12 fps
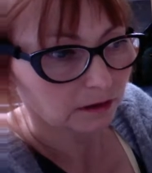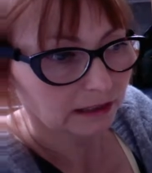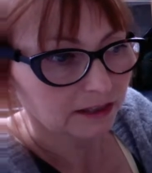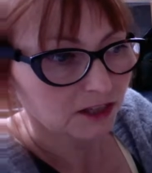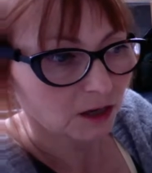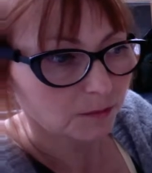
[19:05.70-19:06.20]

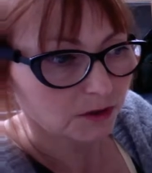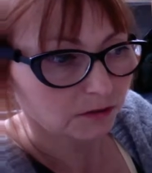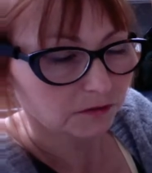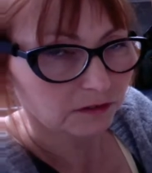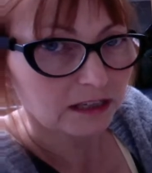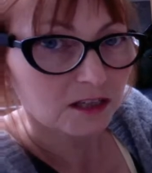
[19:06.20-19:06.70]
in terms
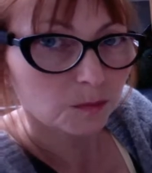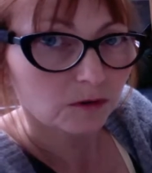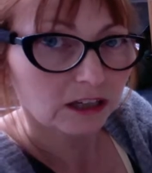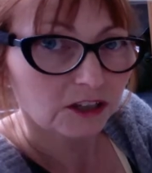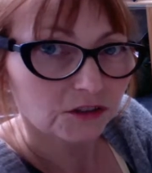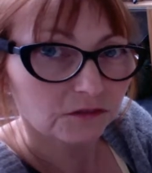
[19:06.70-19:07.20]
of
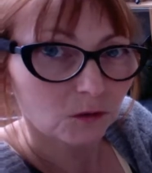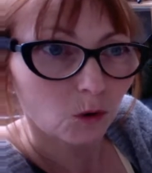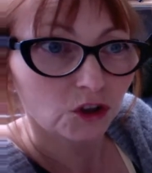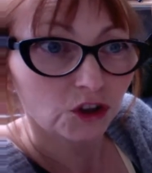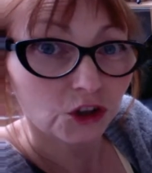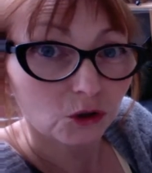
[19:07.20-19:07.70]
inspiration for
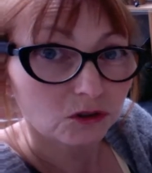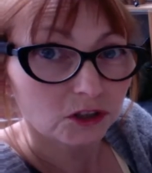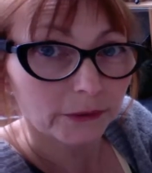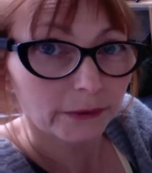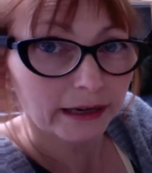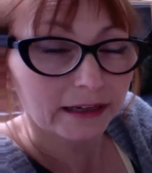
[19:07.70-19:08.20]
what you're
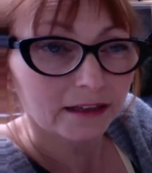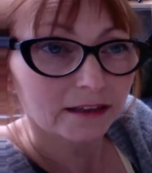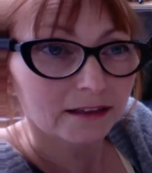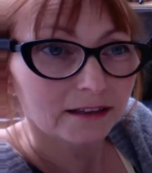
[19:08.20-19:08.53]
doing,